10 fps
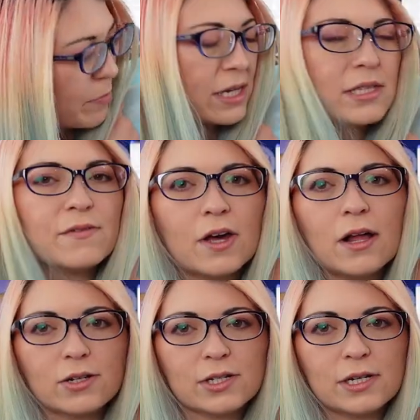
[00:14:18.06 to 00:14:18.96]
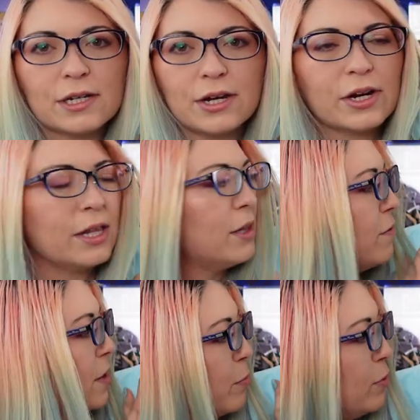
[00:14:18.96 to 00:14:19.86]
the mix of colors on here. I
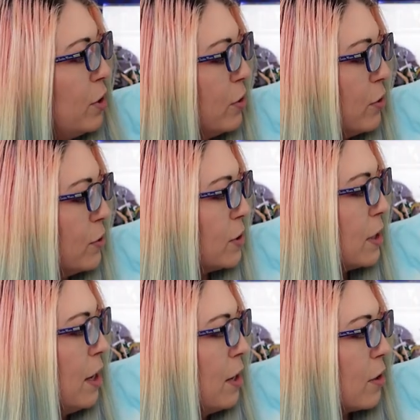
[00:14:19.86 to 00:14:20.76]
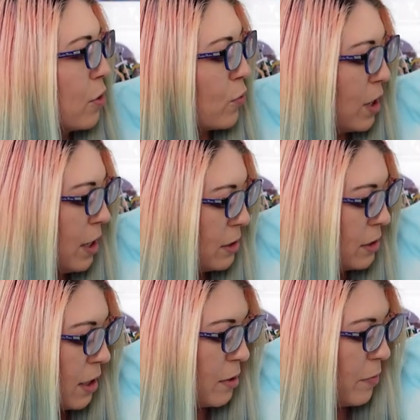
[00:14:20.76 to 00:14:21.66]
love the blues, the greens,
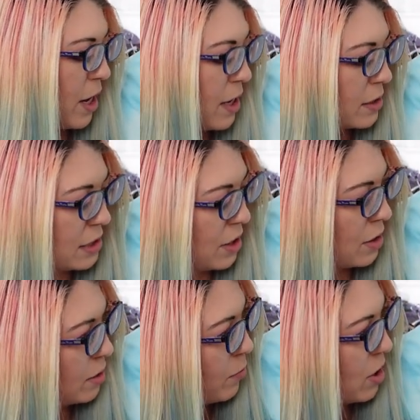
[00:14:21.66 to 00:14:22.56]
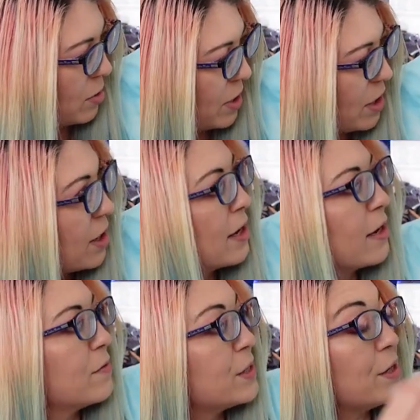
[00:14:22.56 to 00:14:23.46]
and the pinks down at the bottom. I think
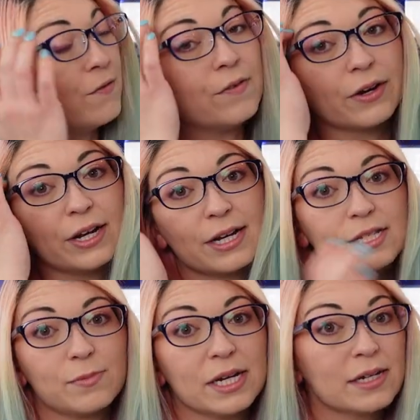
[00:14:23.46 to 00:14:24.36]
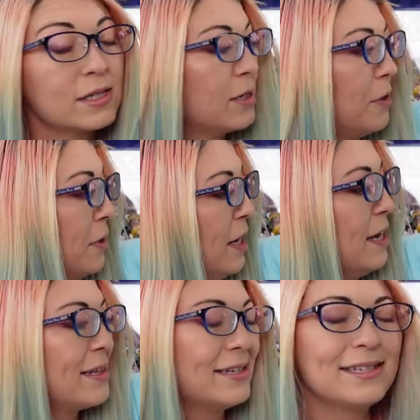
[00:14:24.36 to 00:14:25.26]
it gives it a very nice mix. So
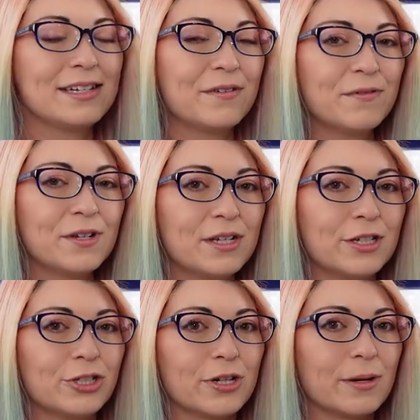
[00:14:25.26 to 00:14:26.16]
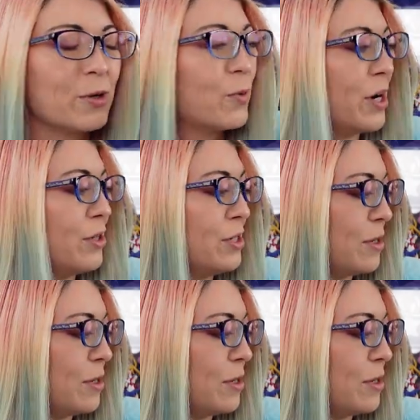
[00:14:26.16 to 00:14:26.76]
this is definitely a shirt I'm gonna wear in the